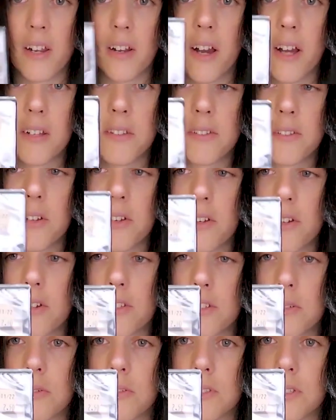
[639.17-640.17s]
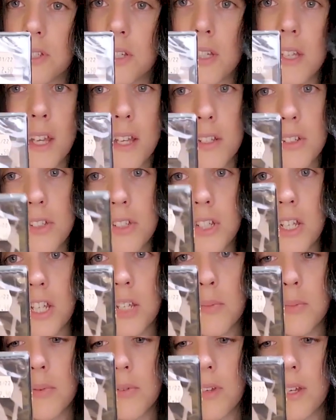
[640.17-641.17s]
it. I just got it because it was, again,
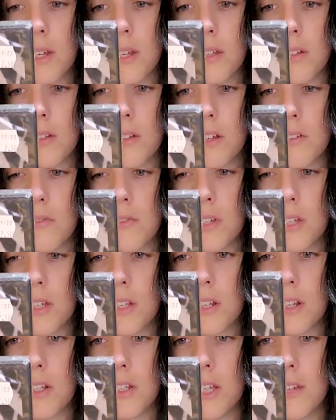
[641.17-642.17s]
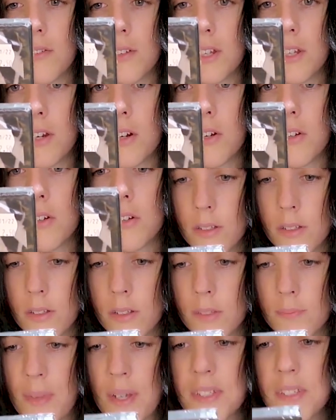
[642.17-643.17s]
cheap, and I figured I'd give it a go.
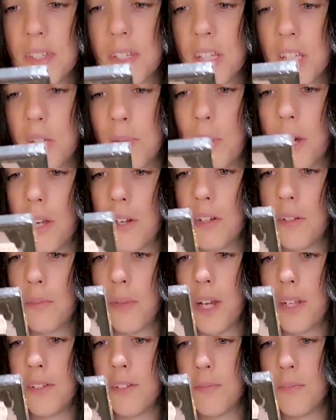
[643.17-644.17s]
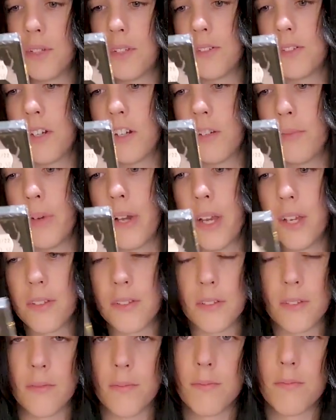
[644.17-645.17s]
Basically about an abandoned military
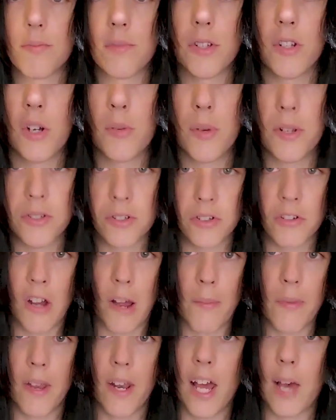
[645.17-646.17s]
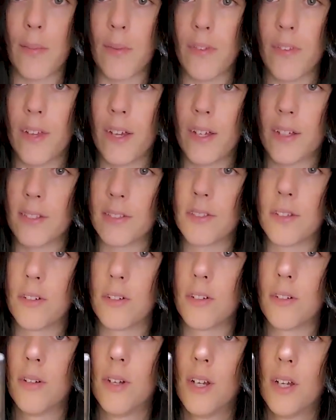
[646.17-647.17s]
base and, you know, a bunch of crap that happened there.
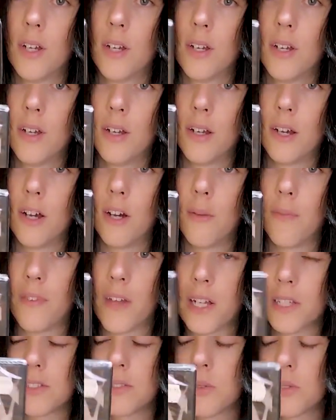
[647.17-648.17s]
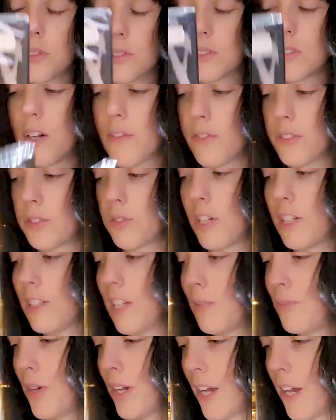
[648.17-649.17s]
So that sort of stuff is right
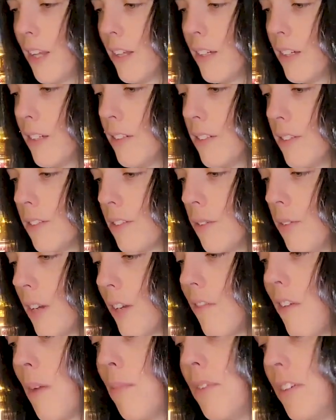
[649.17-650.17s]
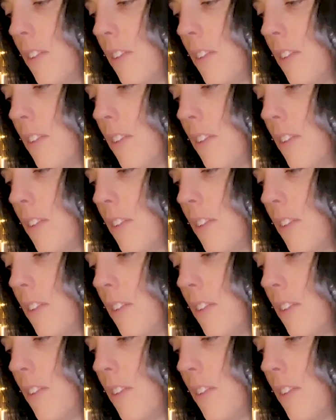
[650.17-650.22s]
down my alley, so I grabbed